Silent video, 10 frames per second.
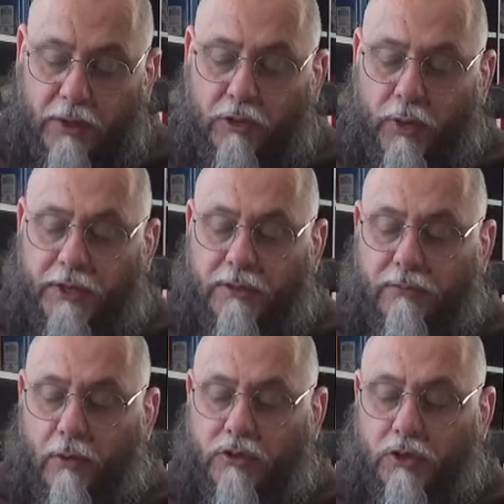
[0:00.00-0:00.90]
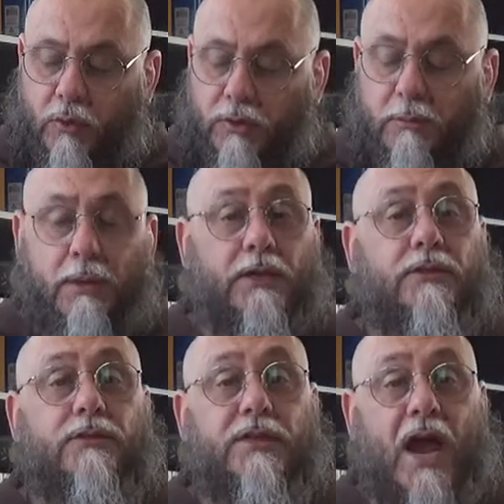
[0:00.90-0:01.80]
a great devotion toward the
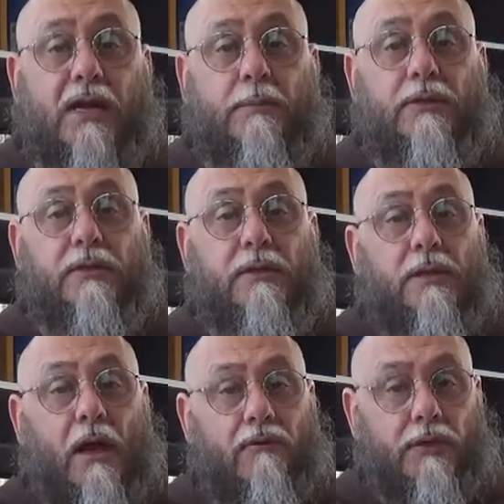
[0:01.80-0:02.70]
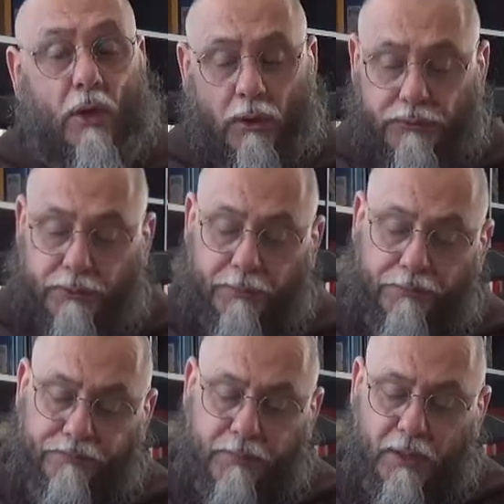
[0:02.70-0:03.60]
Blessed Sacrament of the altar.
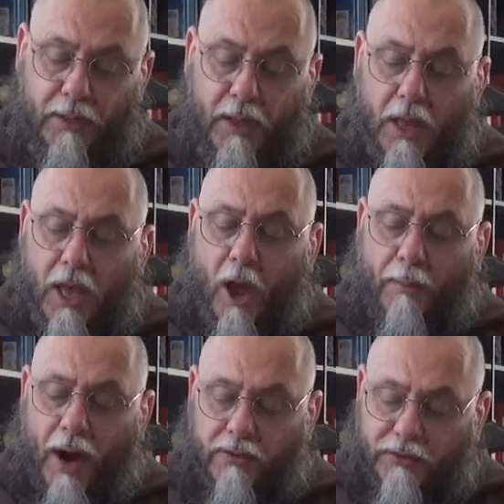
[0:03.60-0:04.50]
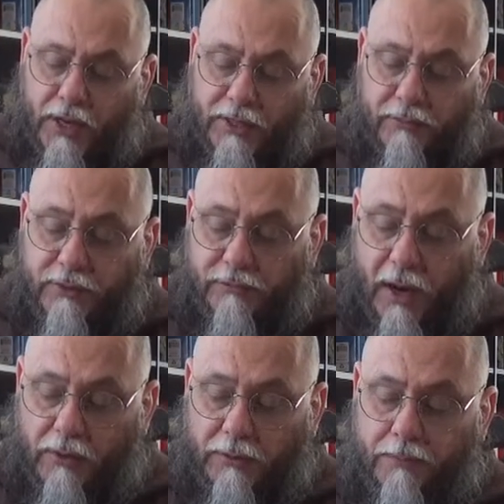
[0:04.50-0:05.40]
Upon the death of his
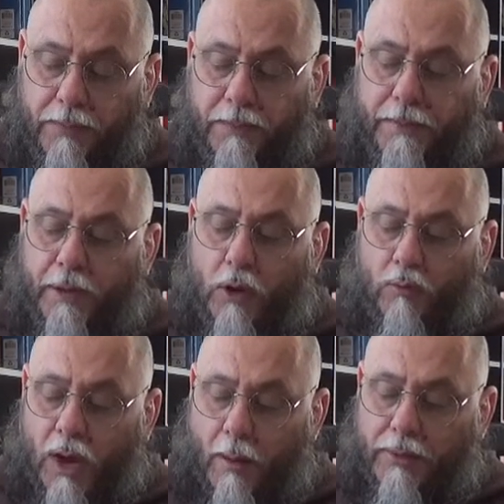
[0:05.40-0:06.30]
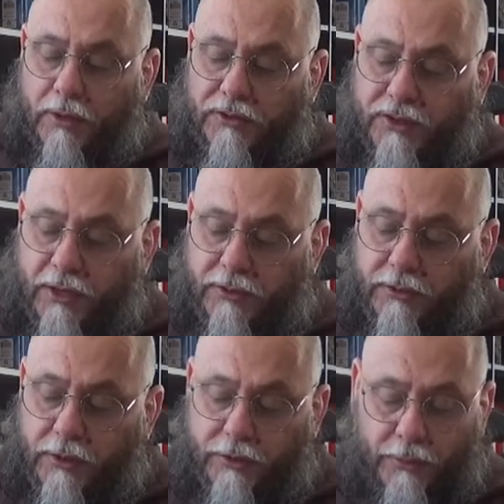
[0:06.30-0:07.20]
father, Robert
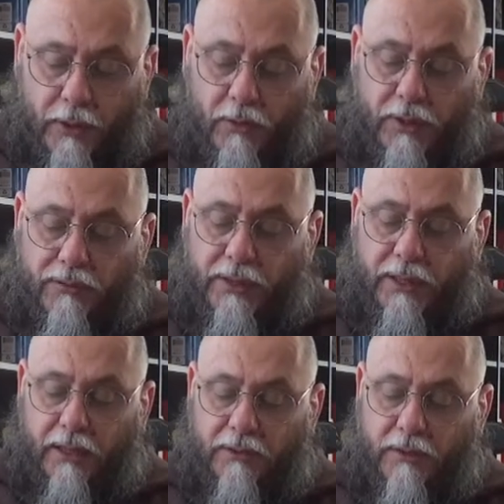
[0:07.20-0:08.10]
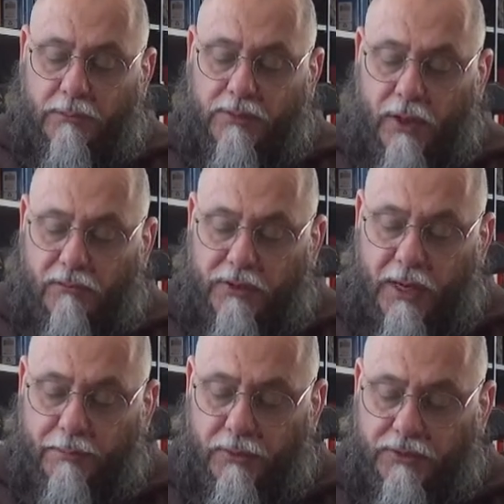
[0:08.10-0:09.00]
ascended the throne of the kingdoms of
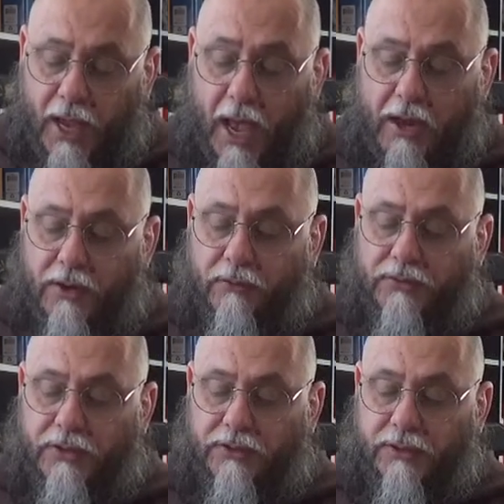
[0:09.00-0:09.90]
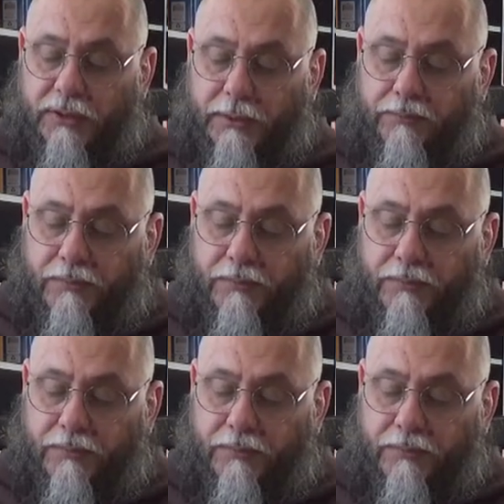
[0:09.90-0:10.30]
Naples and of Sicily.